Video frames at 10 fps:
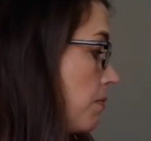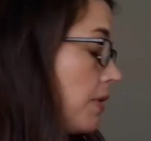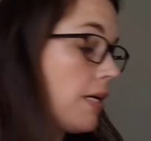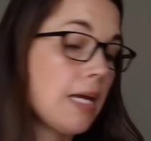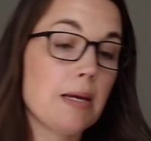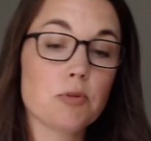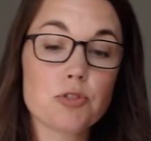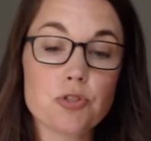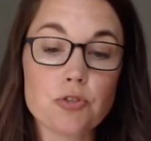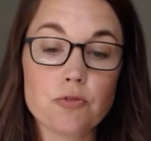Being able
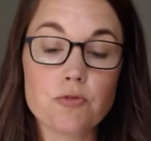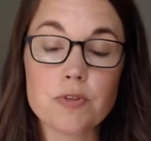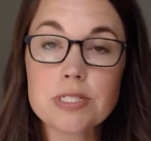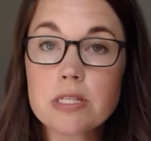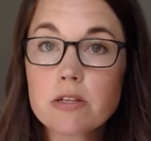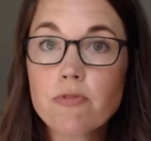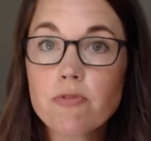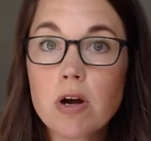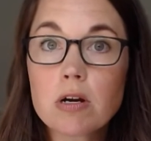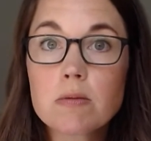to visit the
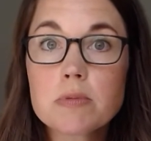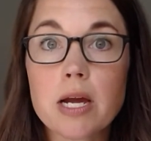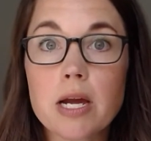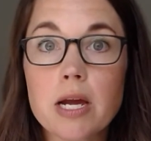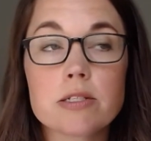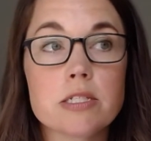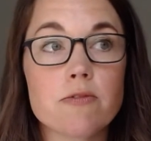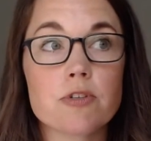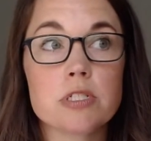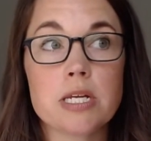farms, I could see
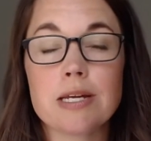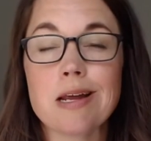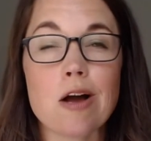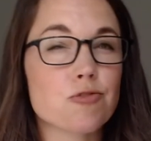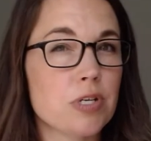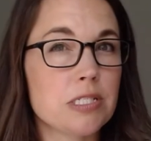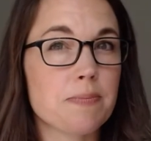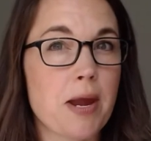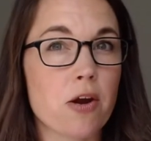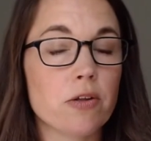firsthand how
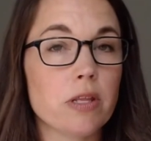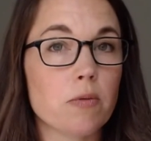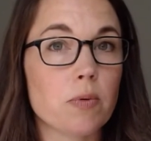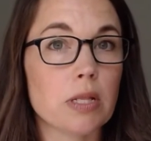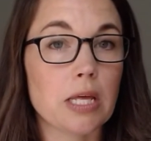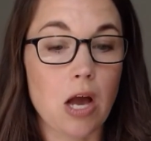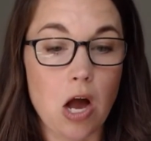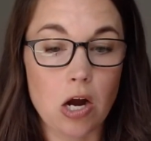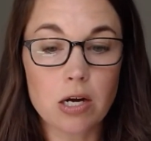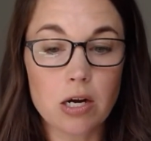transparent they really
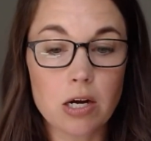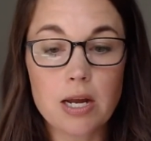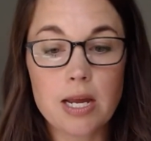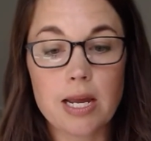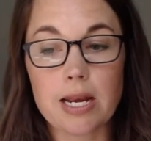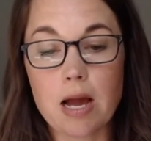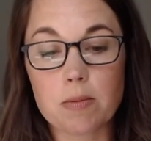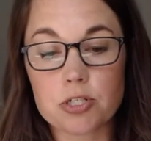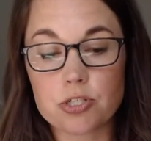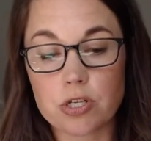are and
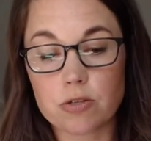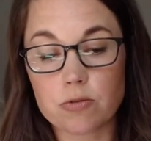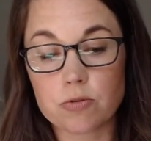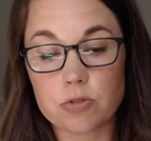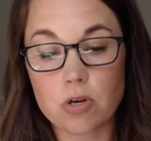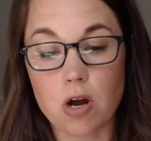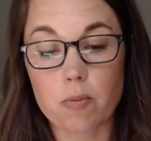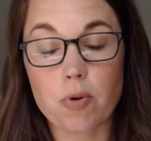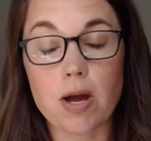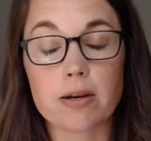how much they use
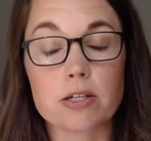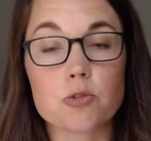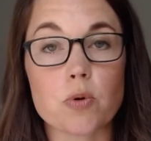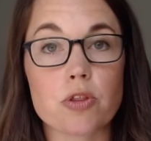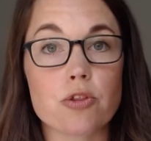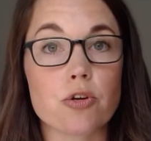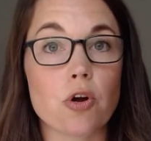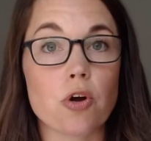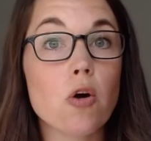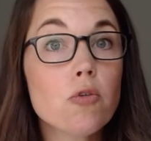our products with
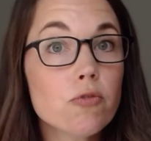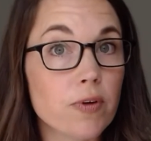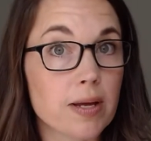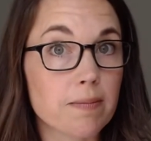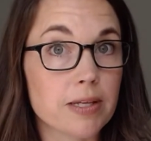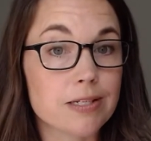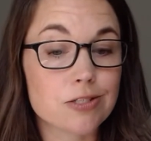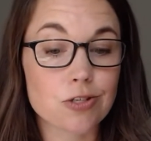their own family.